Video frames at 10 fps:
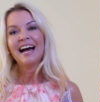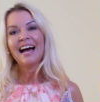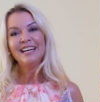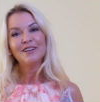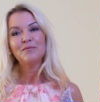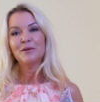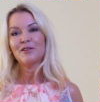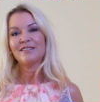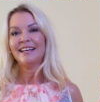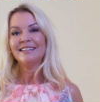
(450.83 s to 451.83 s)
I love
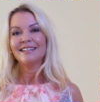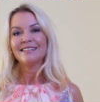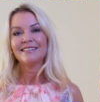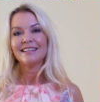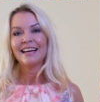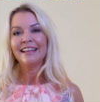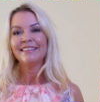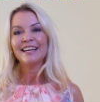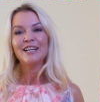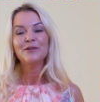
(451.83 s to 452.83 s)
both sandals and
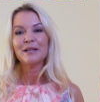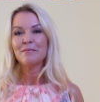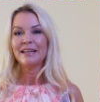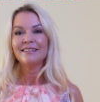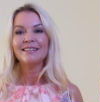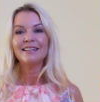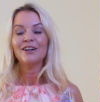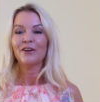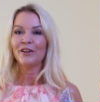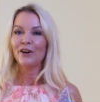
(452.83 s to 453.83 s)
they look amazing
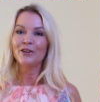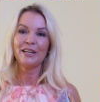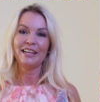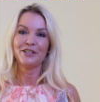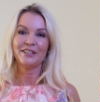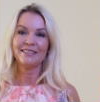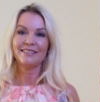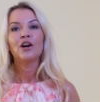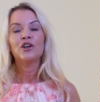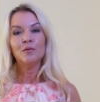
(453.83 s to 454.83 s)
on all
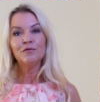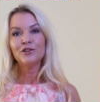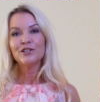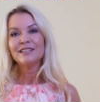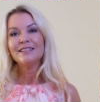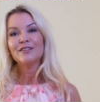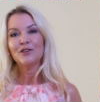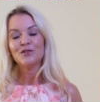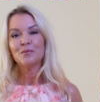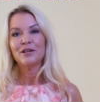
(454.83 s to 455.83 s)
occasions. Comfort is
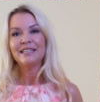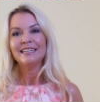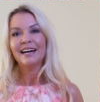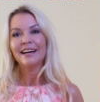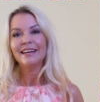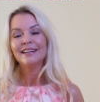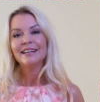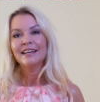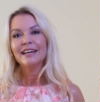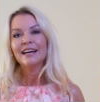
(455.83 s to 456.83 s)
also pretty high,
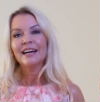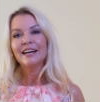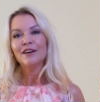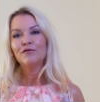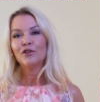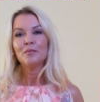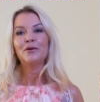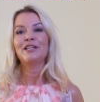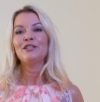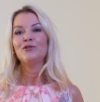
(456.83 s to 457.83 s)
uh,
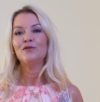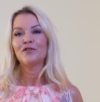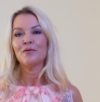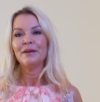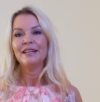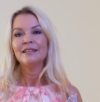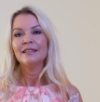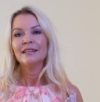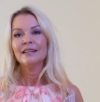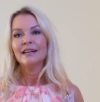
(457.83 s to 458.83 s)
4.2 for me,
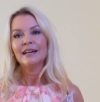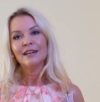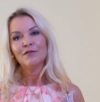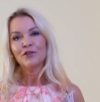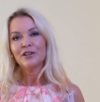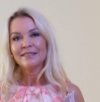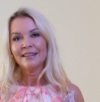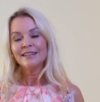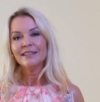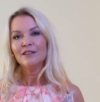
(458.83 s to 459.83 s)
uh, for a
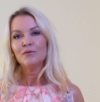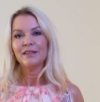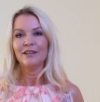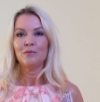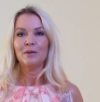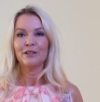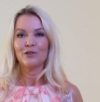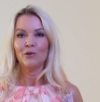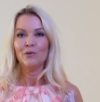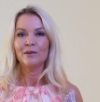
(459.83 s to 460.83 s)
sandal without
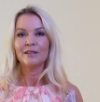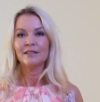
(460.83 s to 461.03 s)
plateau.